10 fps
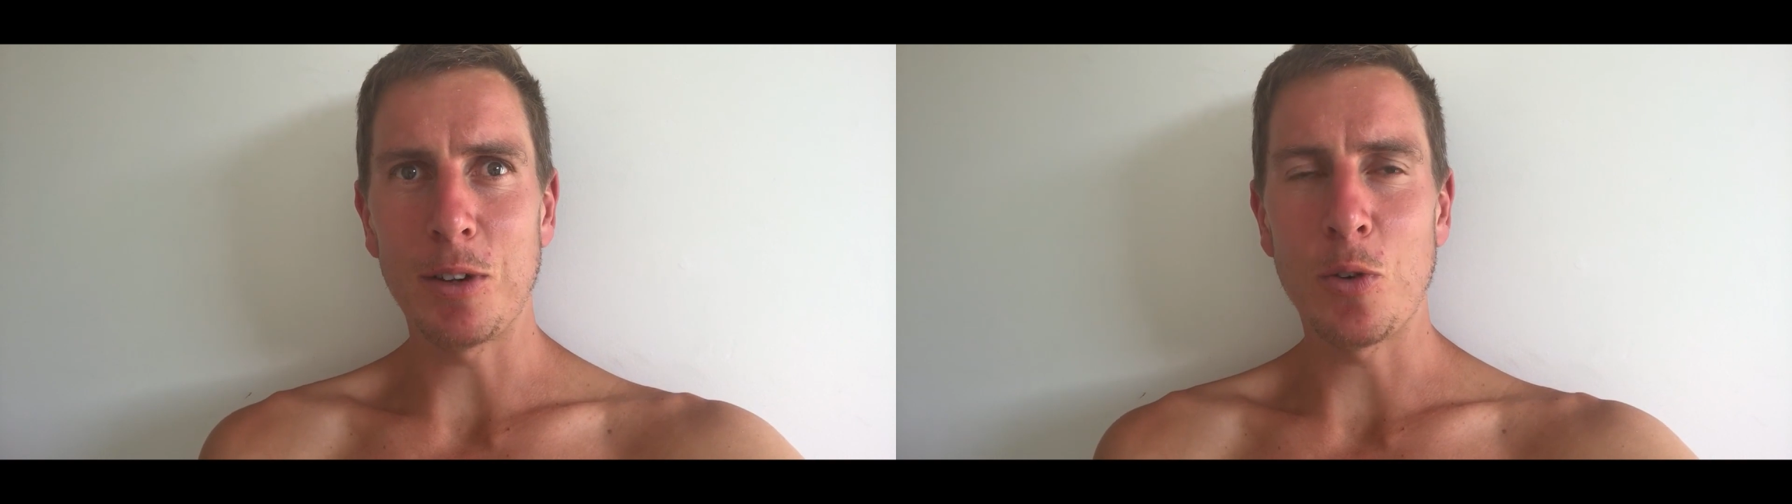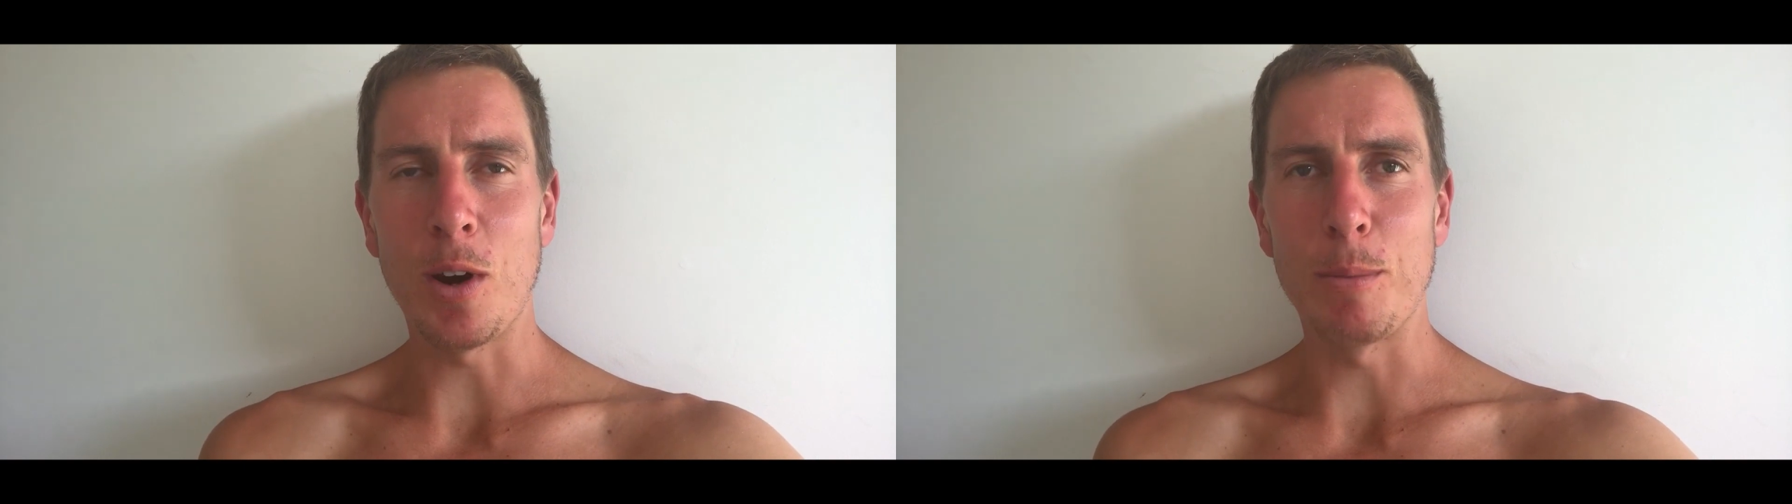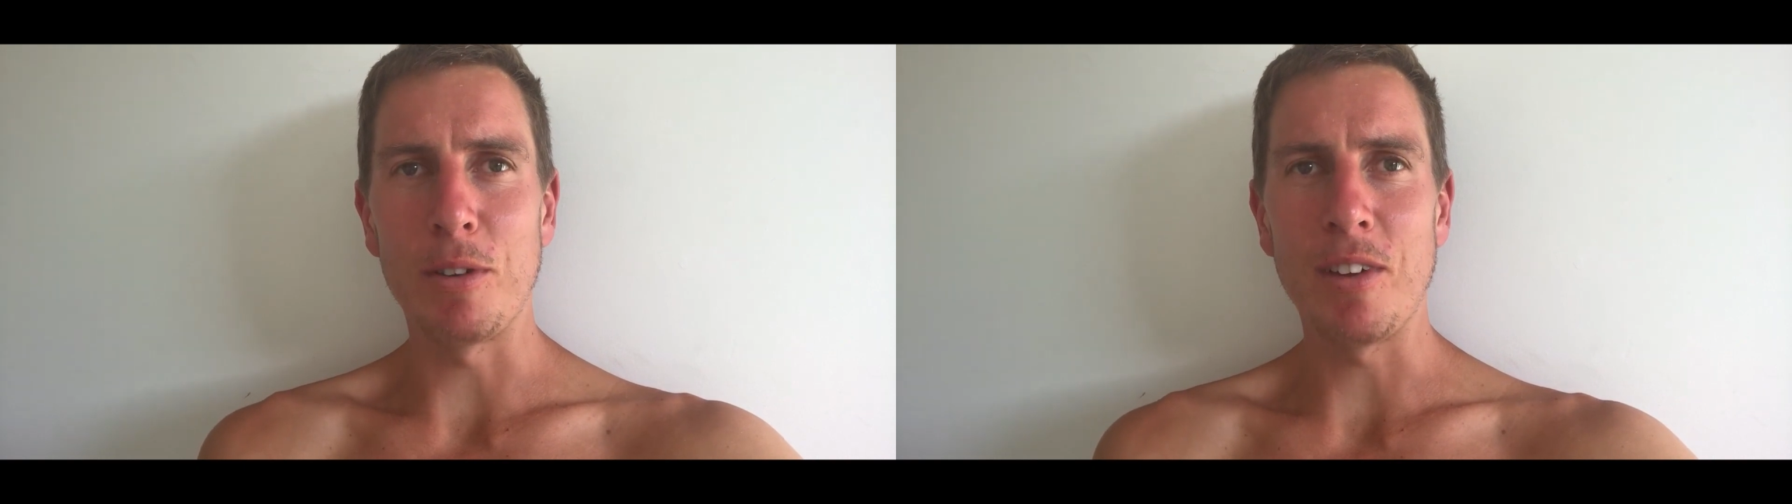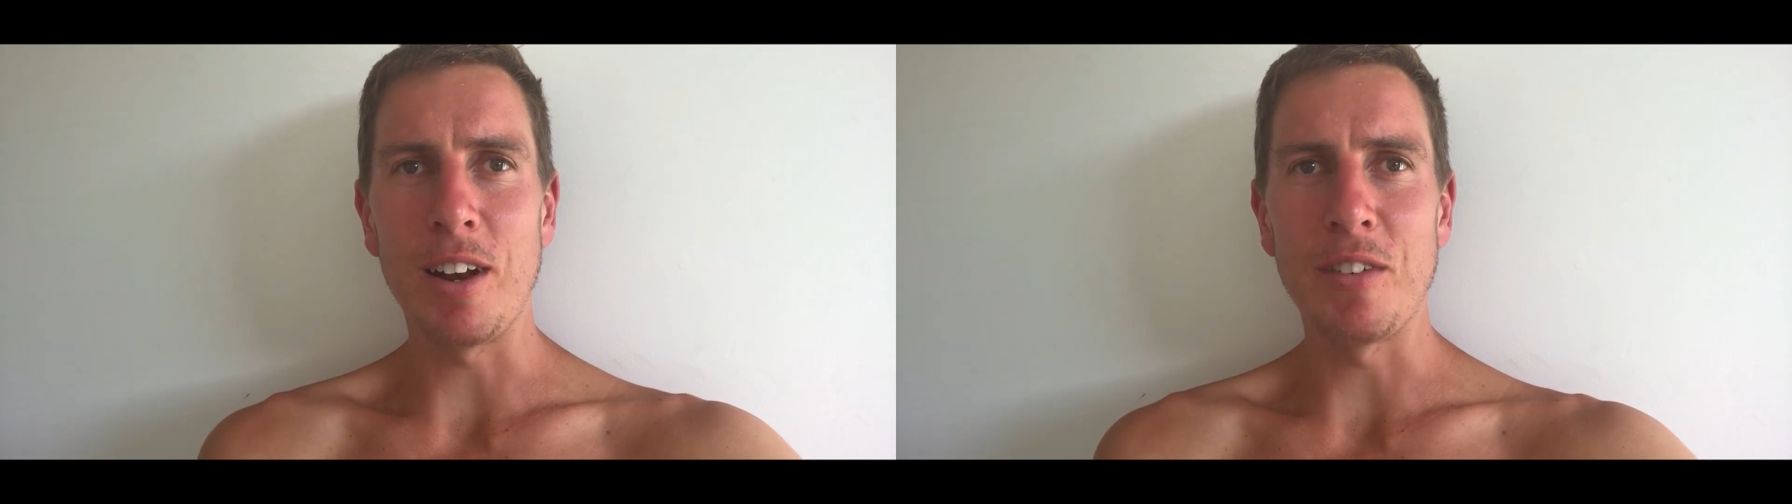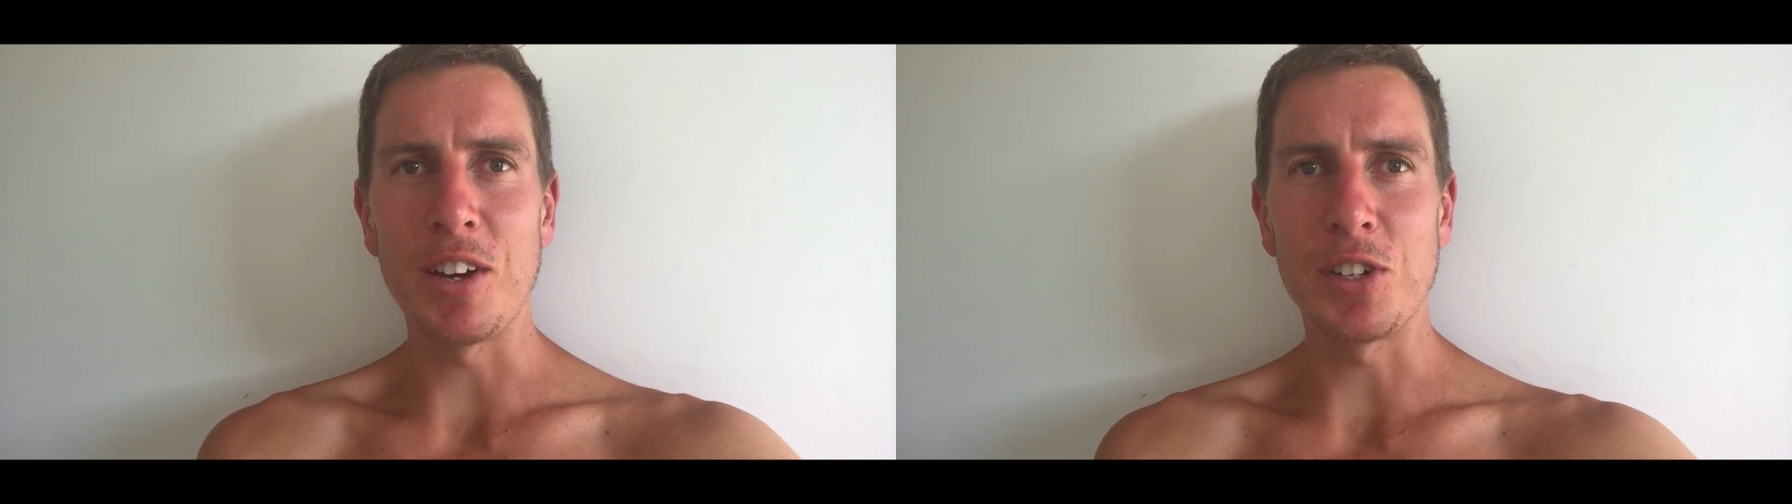quite a bit of
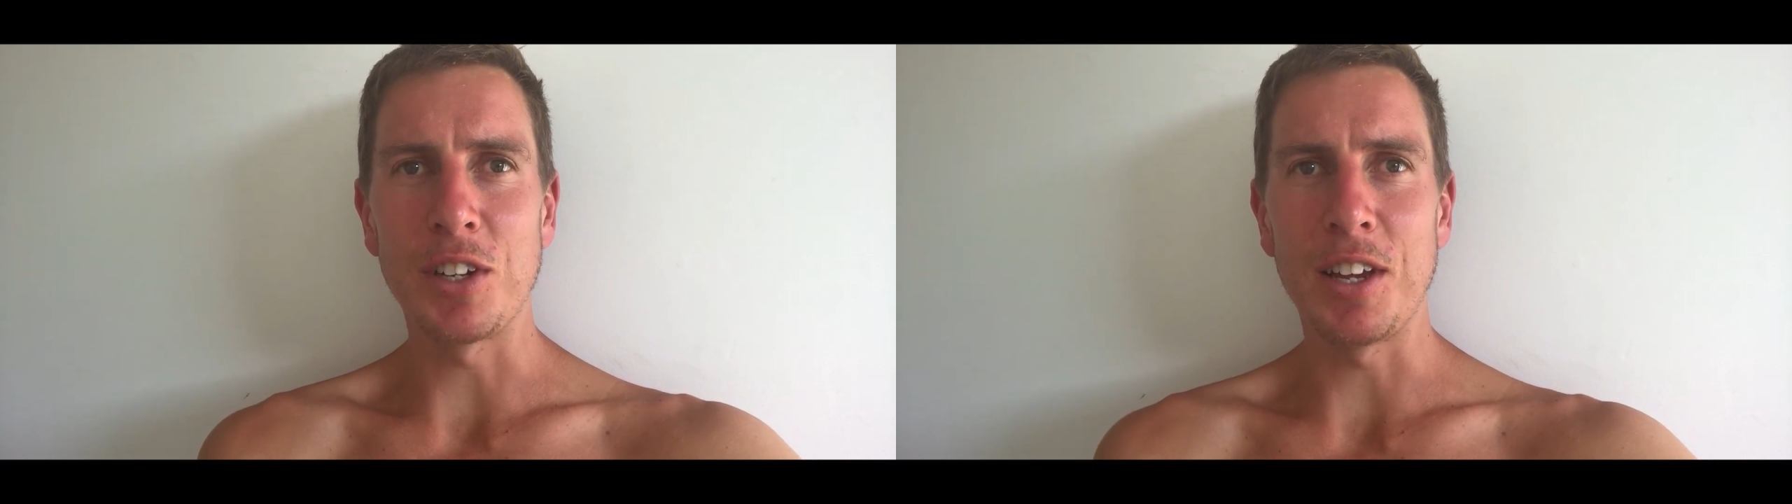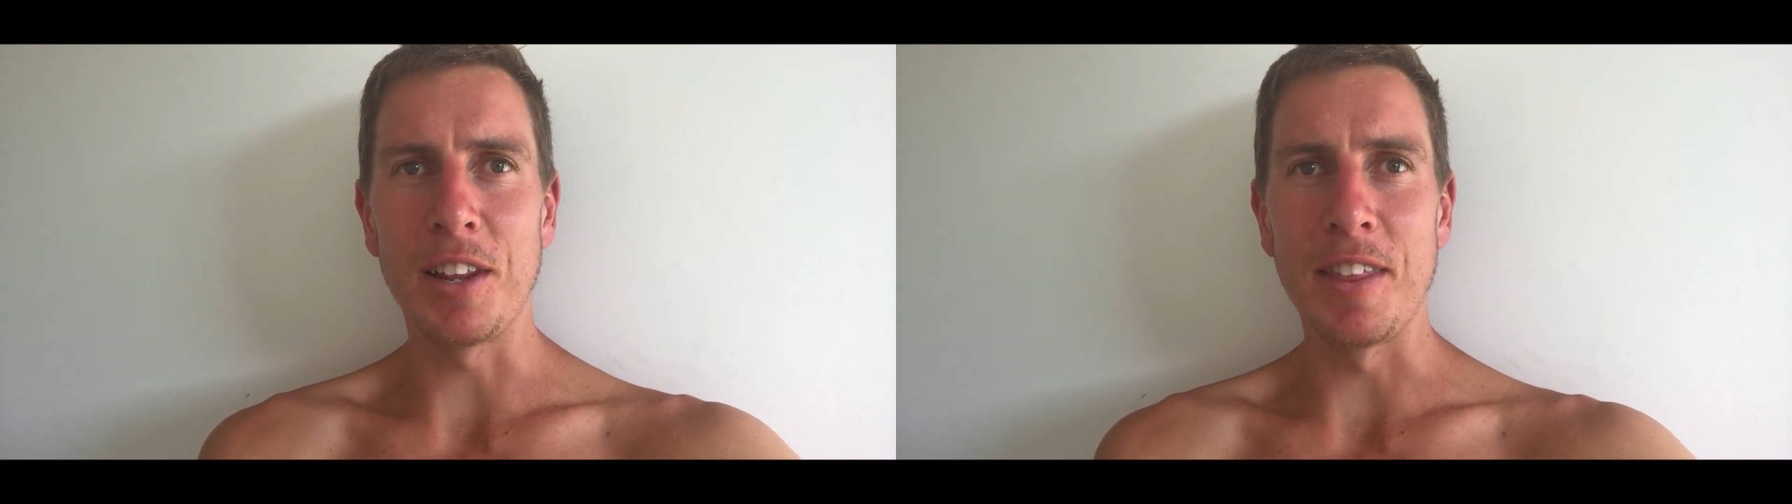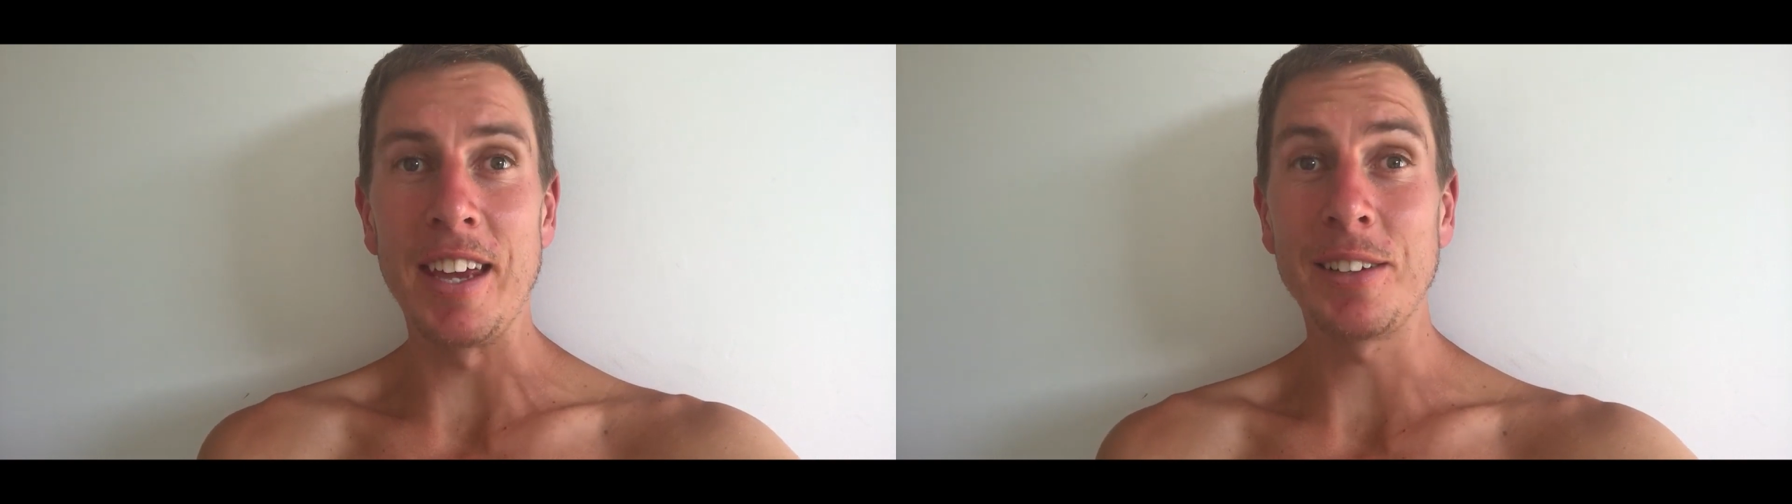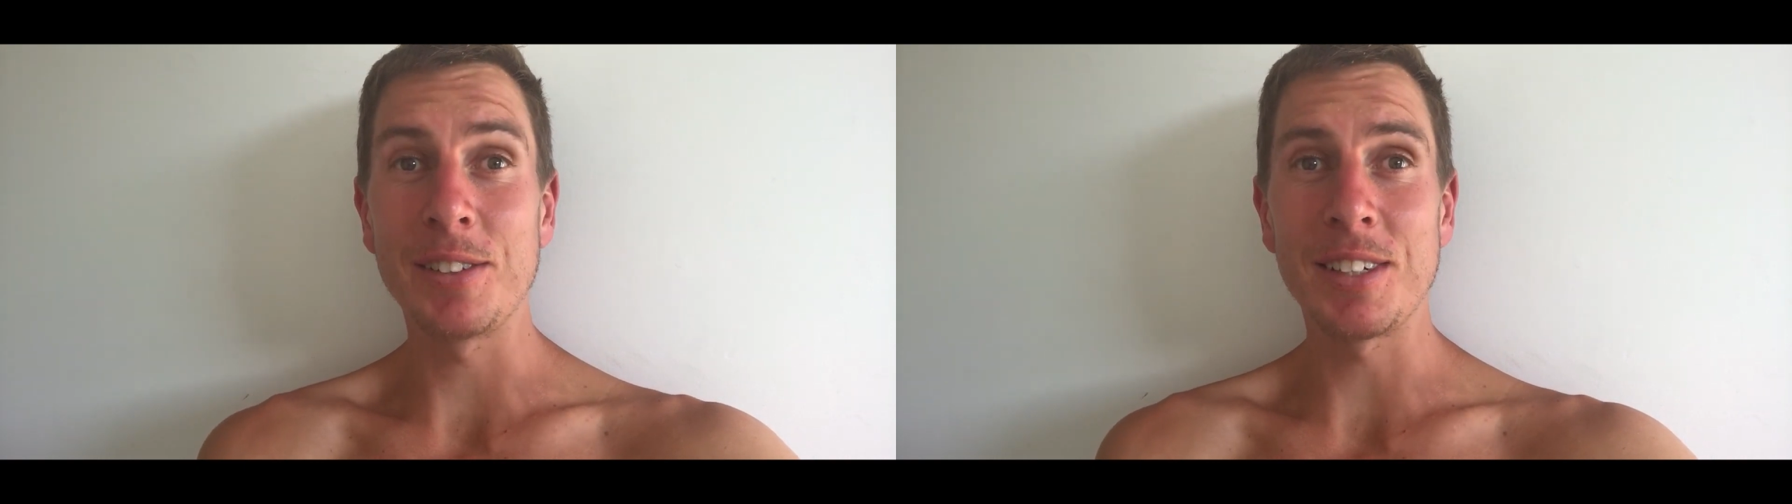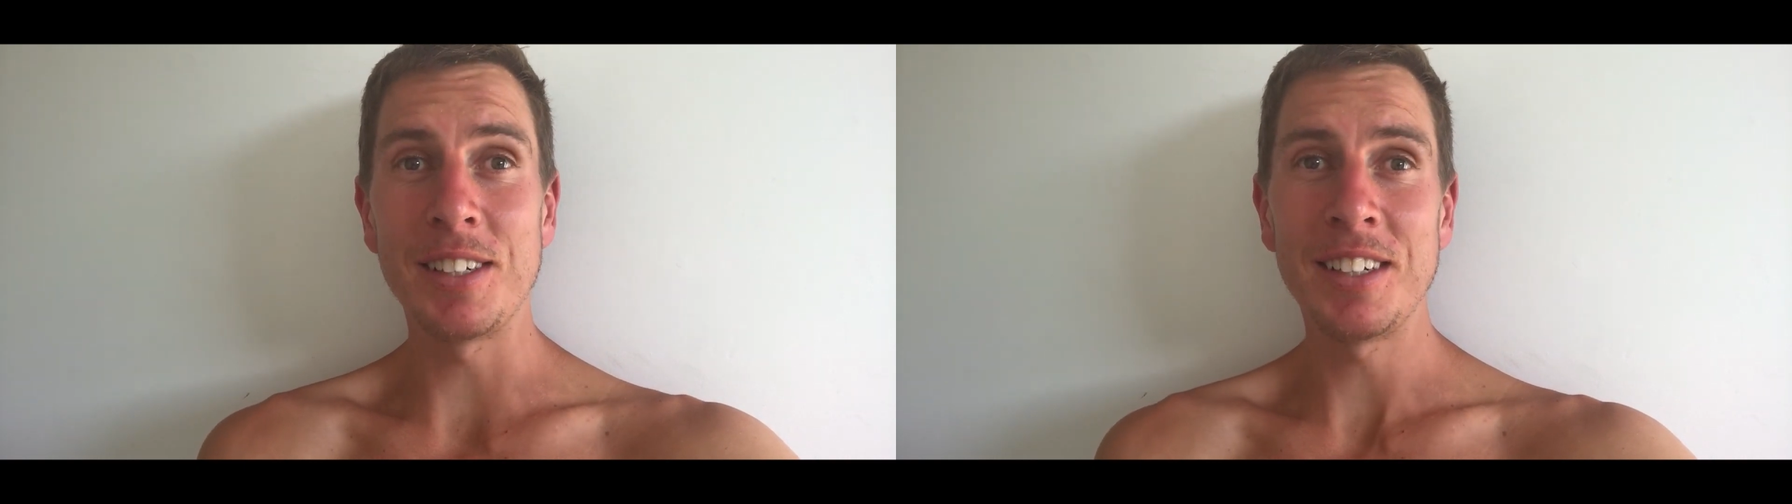elevation getting the
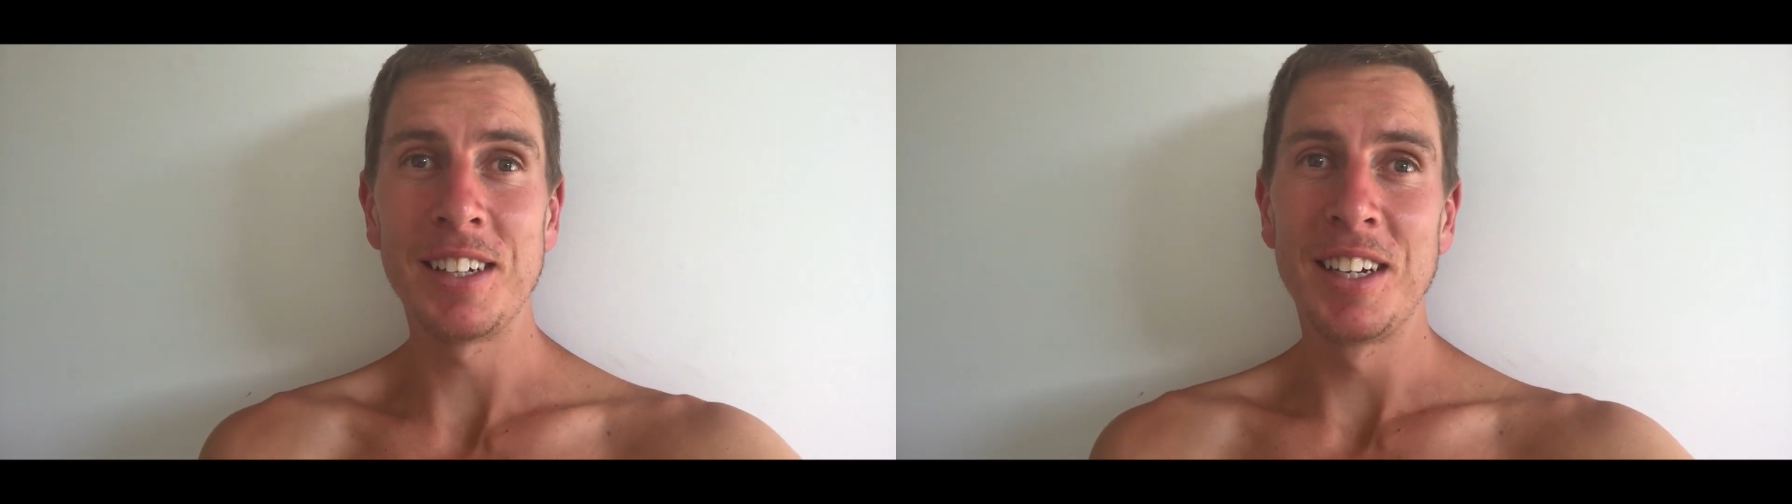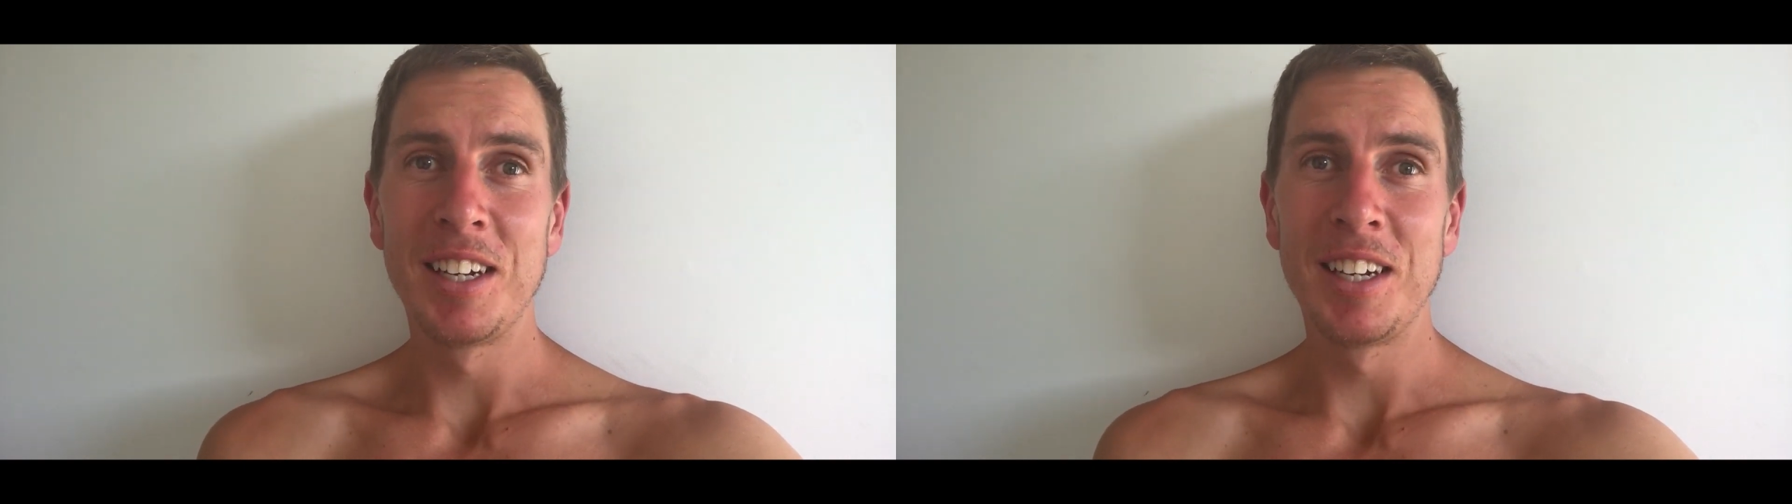hills in